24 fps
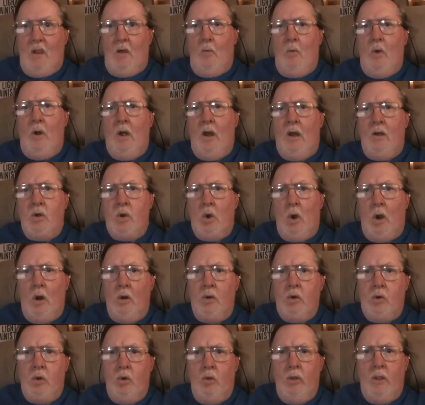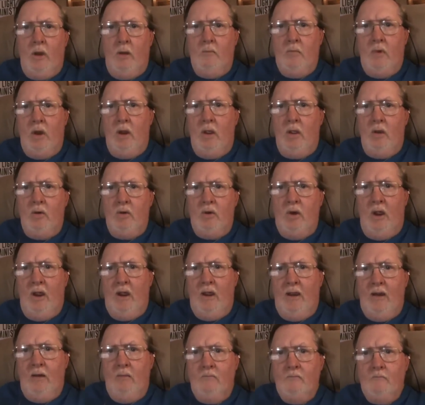when I talked to them the other
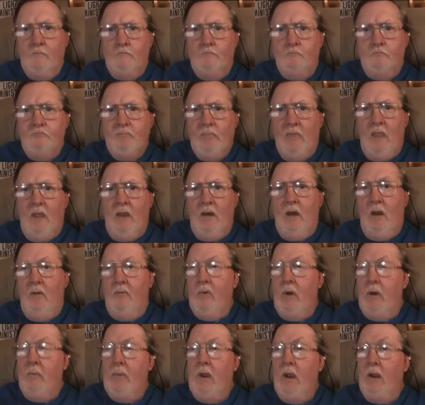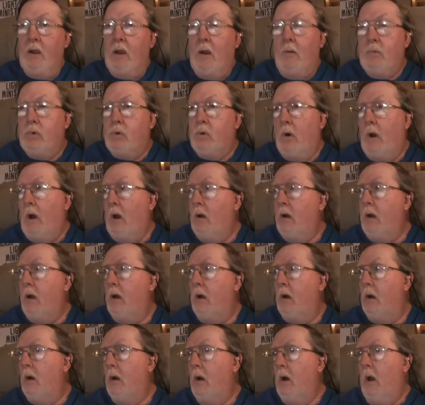day. Now if anybody comes around
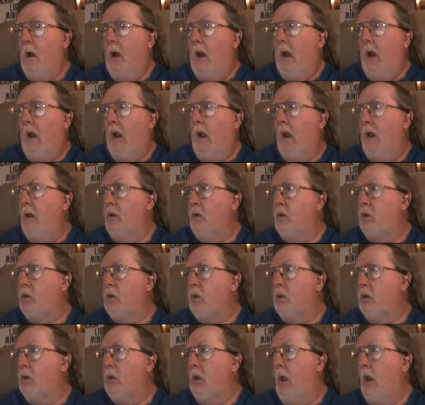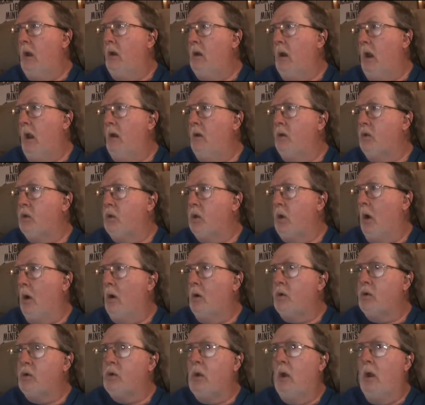here and
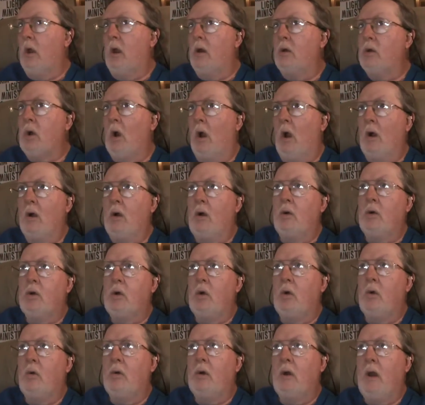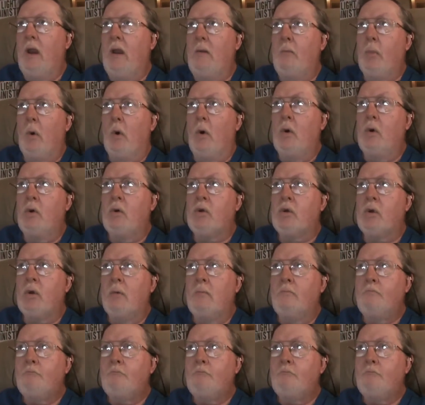starts talking to neighbors